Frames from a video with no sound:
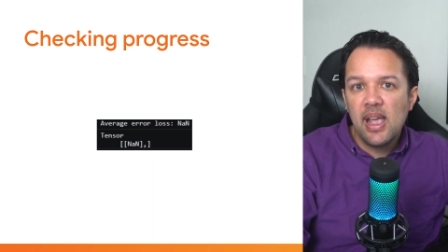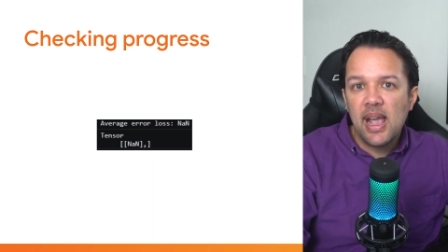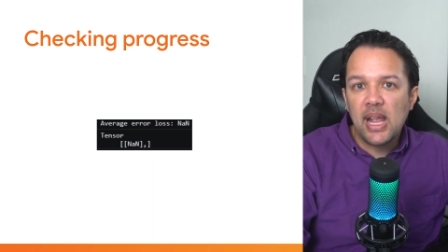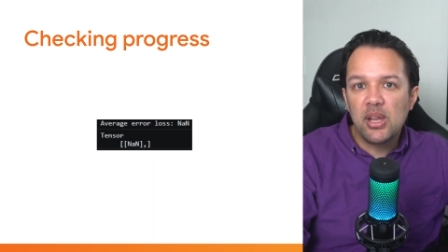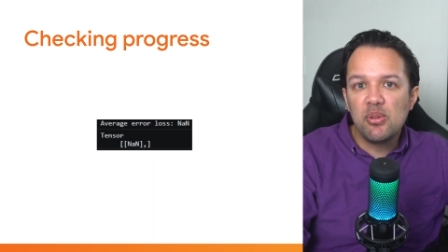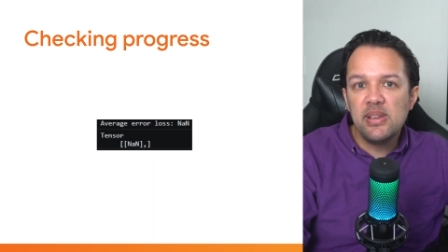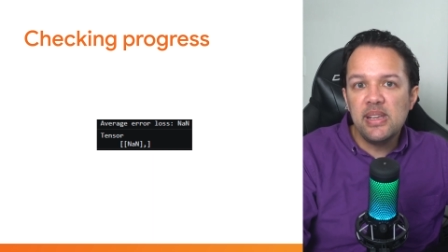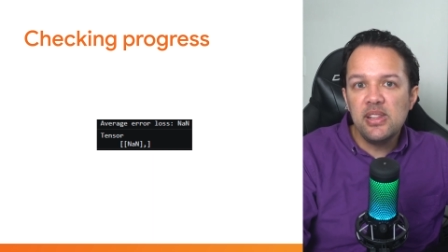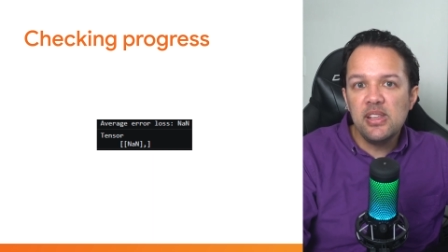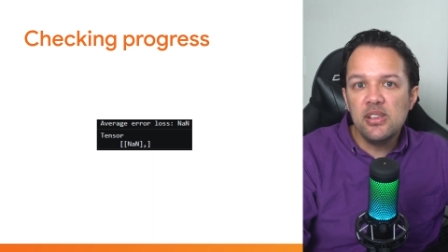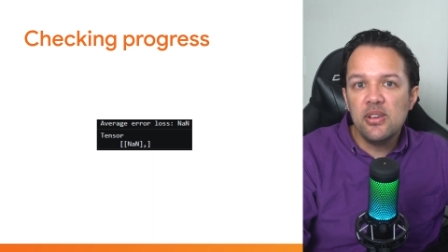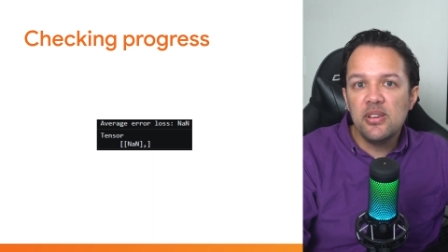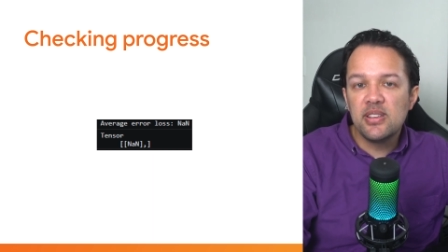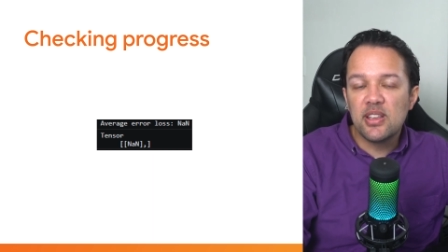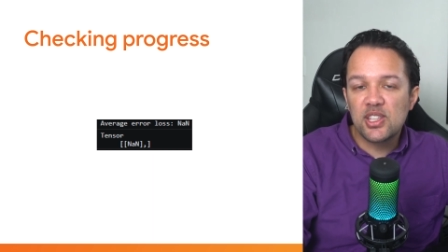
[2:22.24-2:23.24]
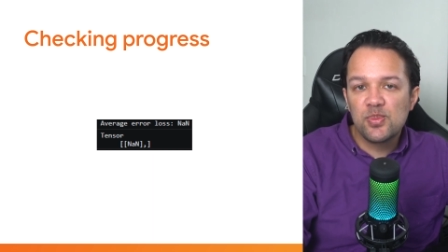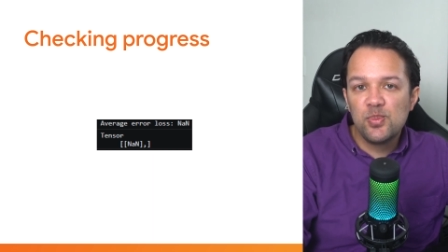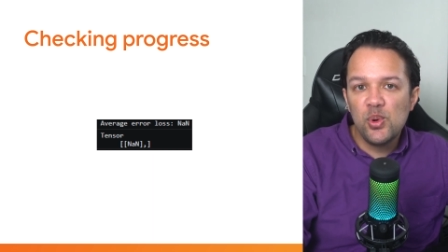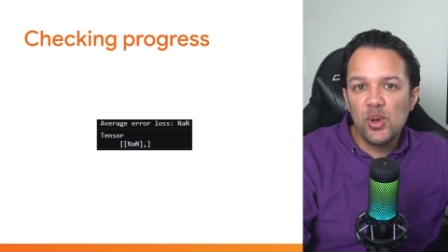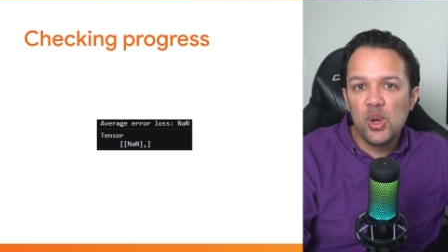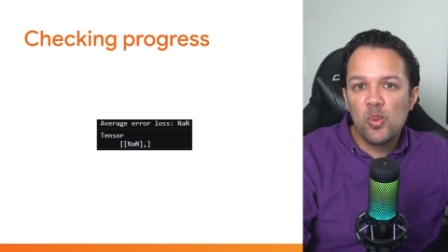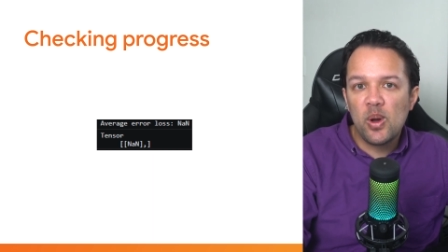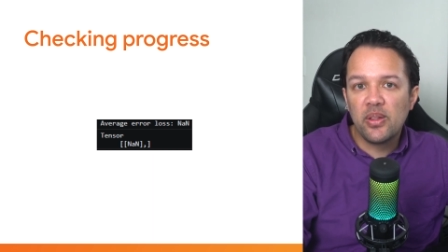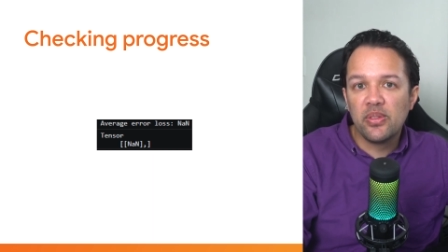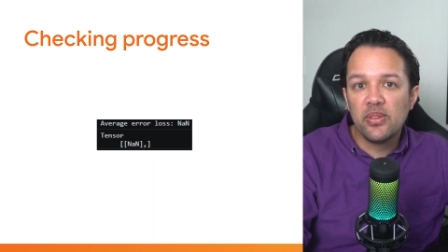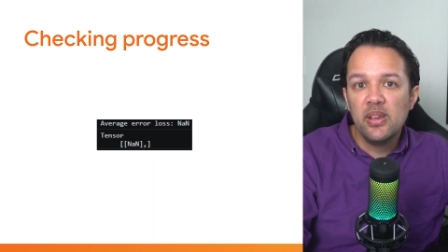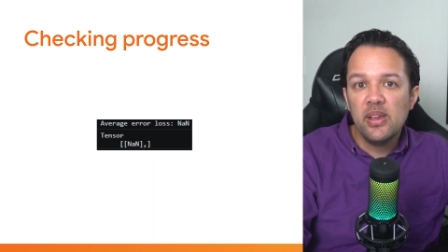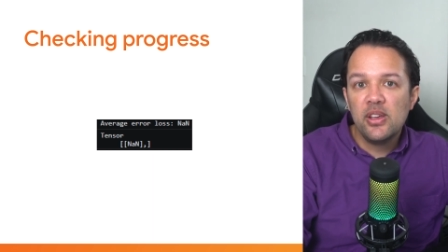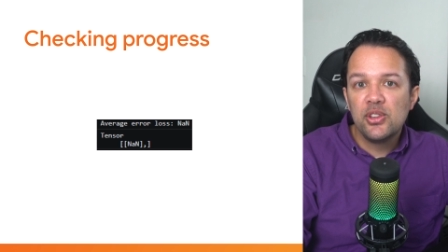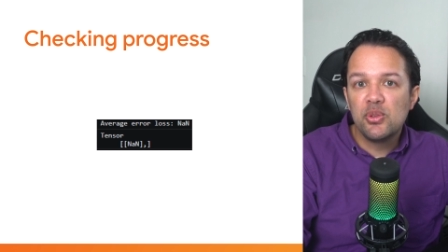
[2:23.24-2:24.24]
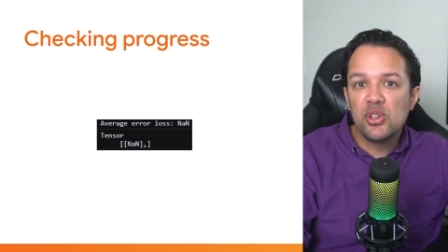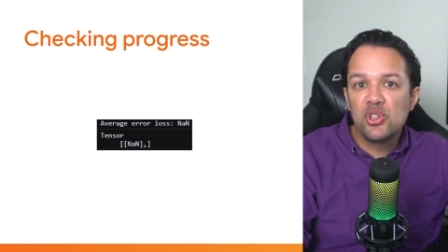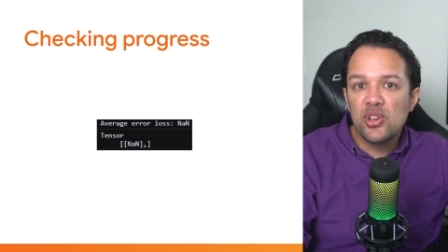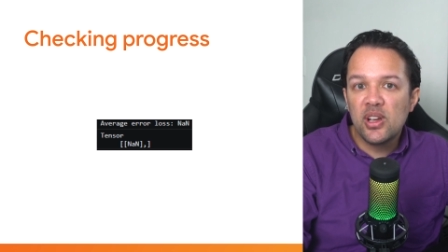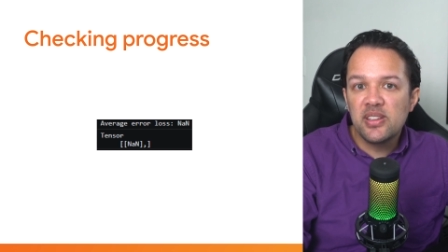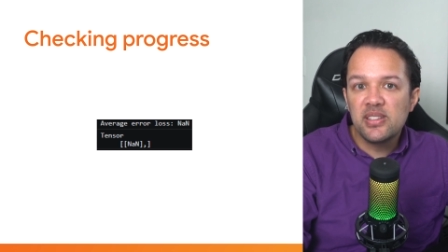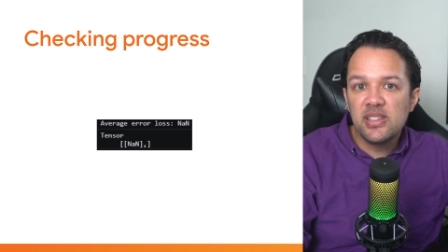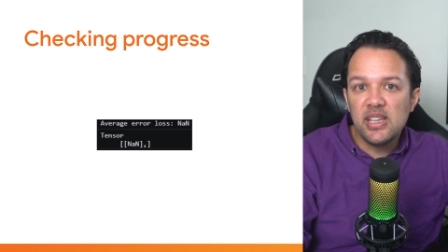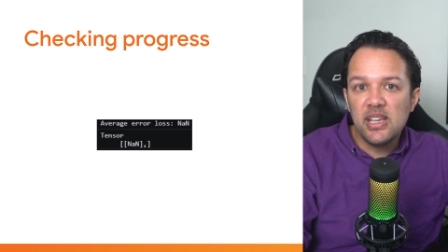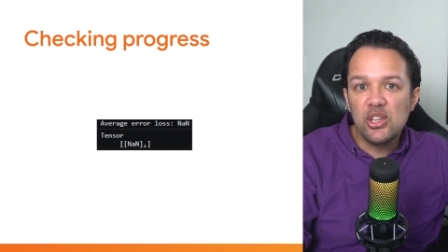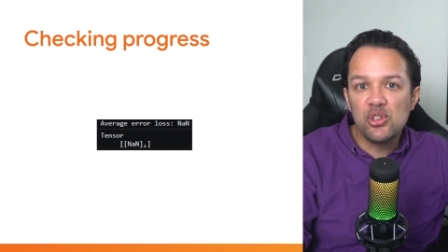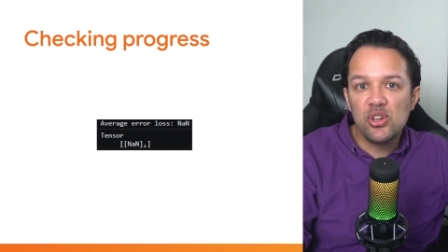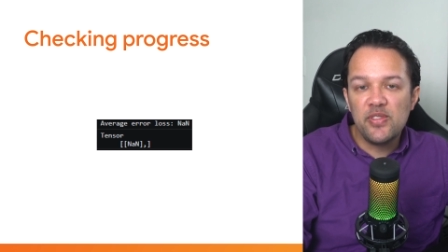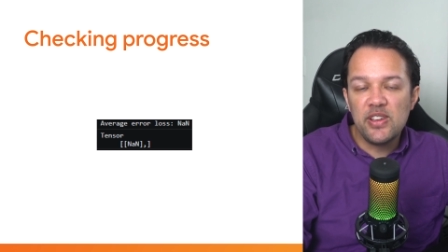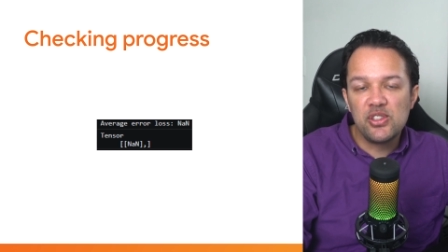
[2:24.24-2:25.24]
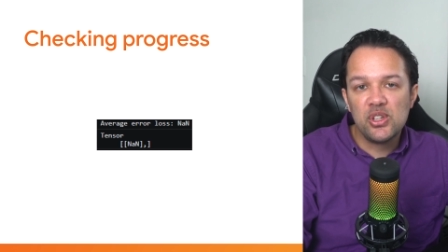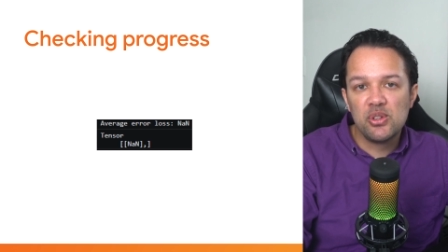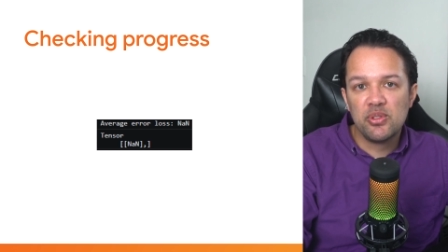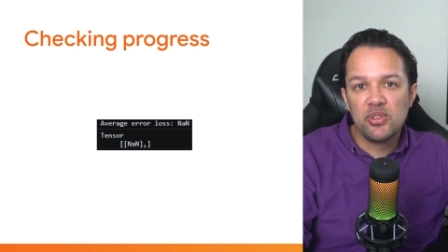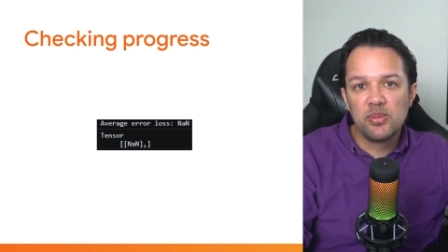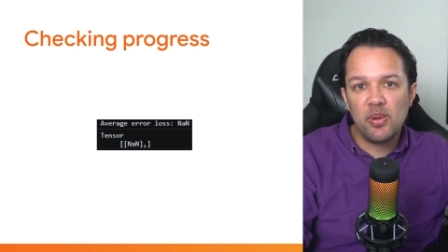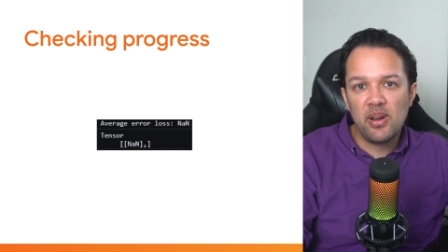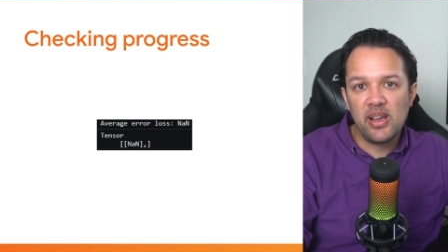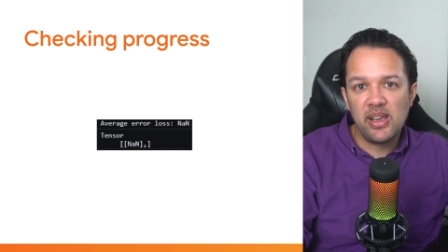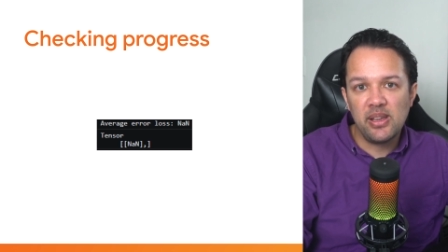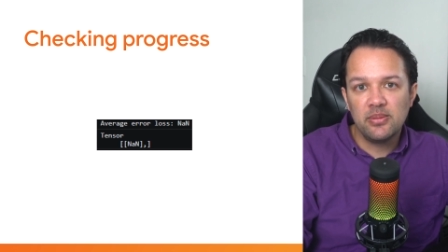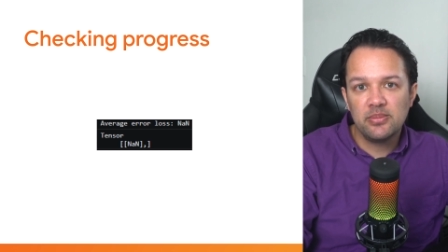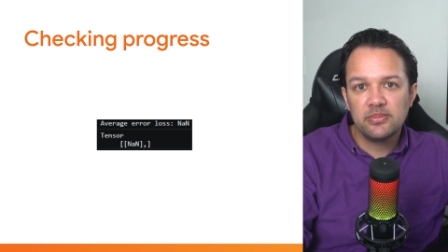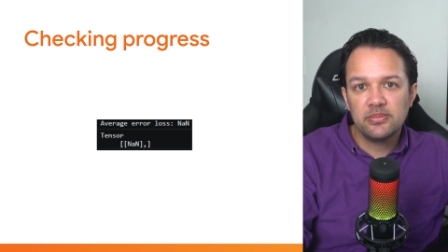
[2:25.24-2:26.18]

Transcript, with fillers: and you'll need to use a smaller one to adjust each of these neurons by.